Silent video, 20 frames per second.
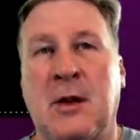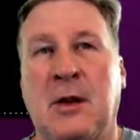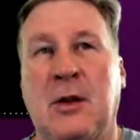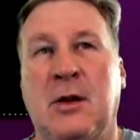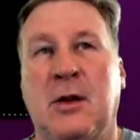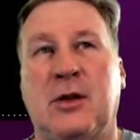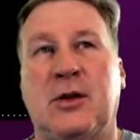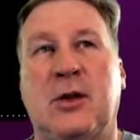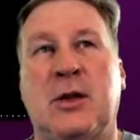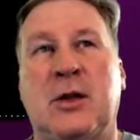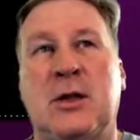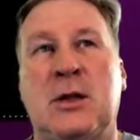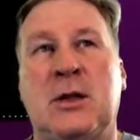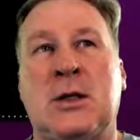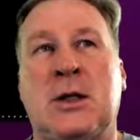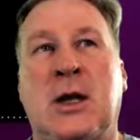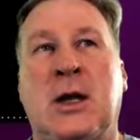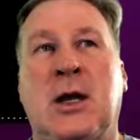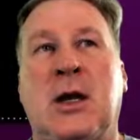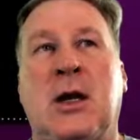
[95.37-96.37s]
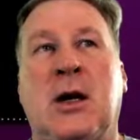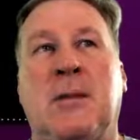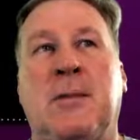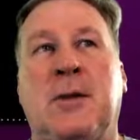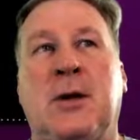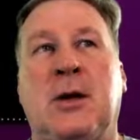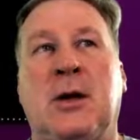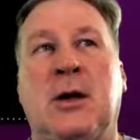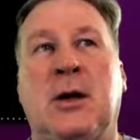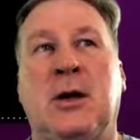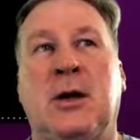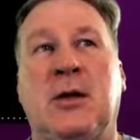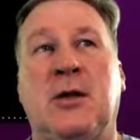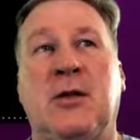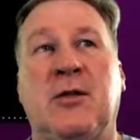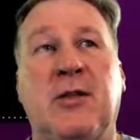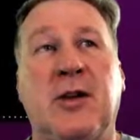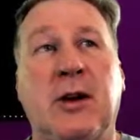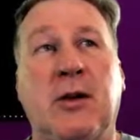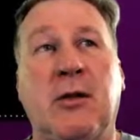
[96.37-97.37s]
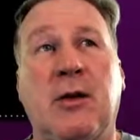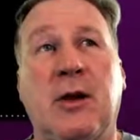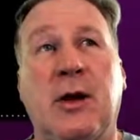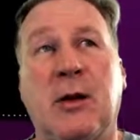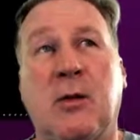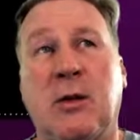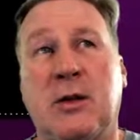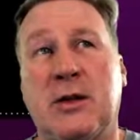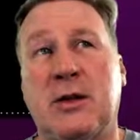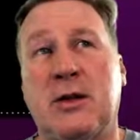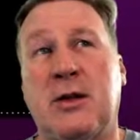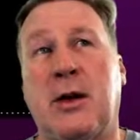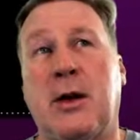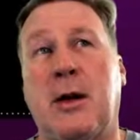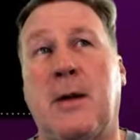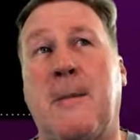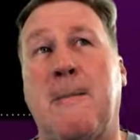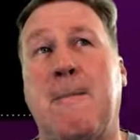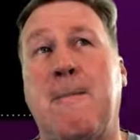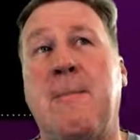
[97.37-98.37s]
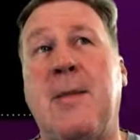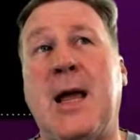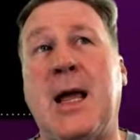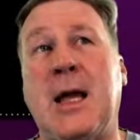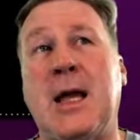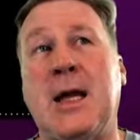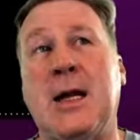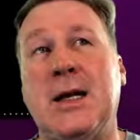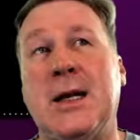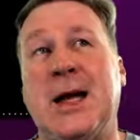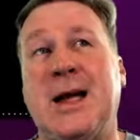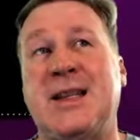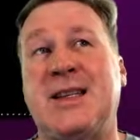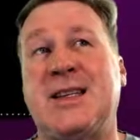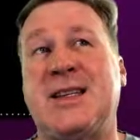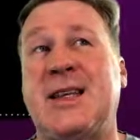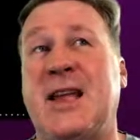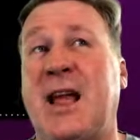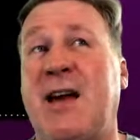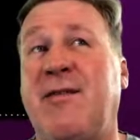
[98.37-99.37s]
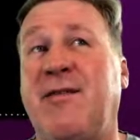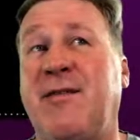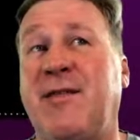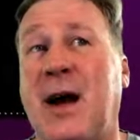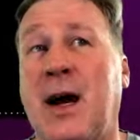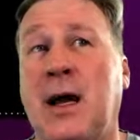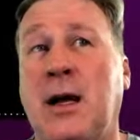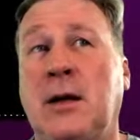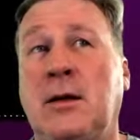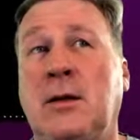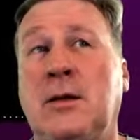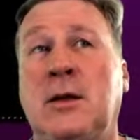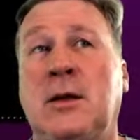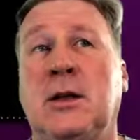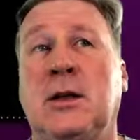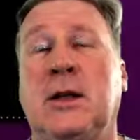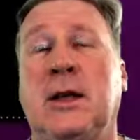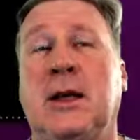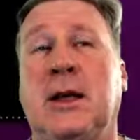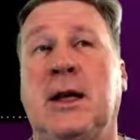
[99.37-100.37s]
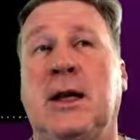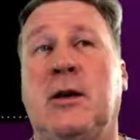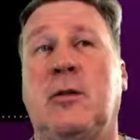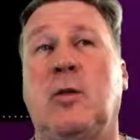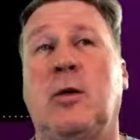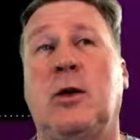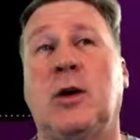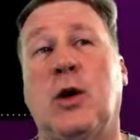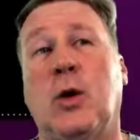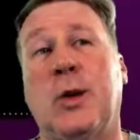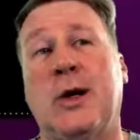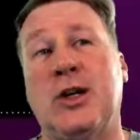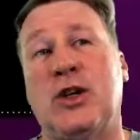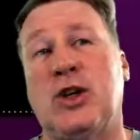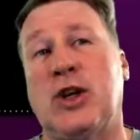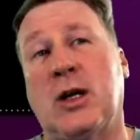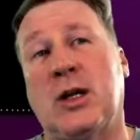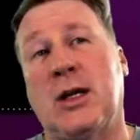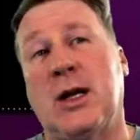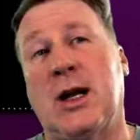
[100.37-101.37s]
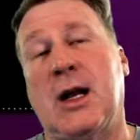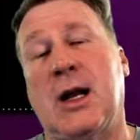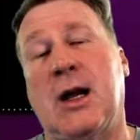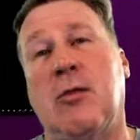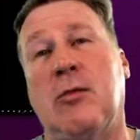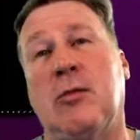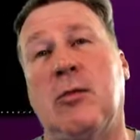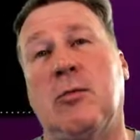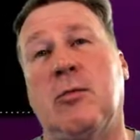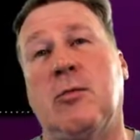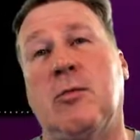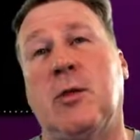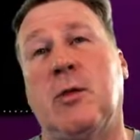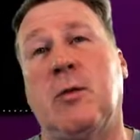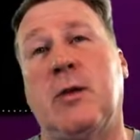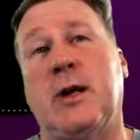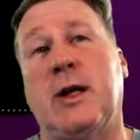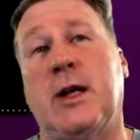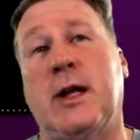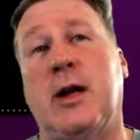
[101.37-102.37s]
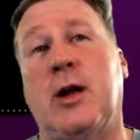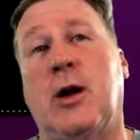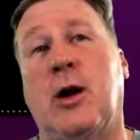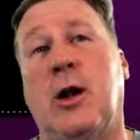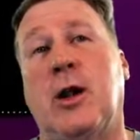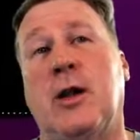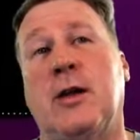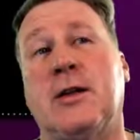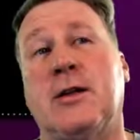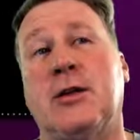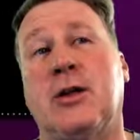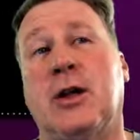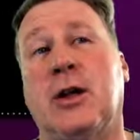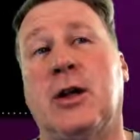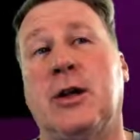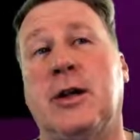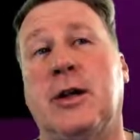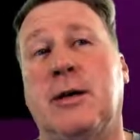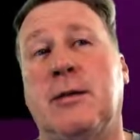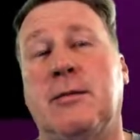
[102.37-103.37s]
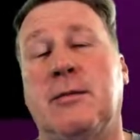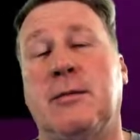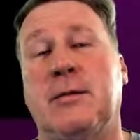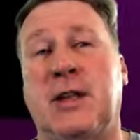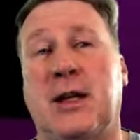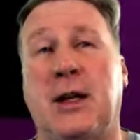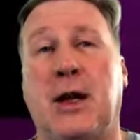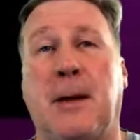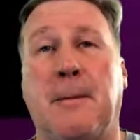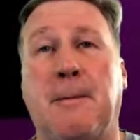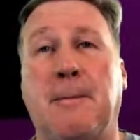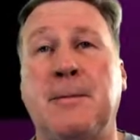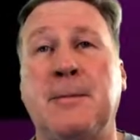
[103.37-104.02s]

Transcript: So this is setting up and configuring what's the main.cf file, and we'll go and check that out when we get it all installed and set up.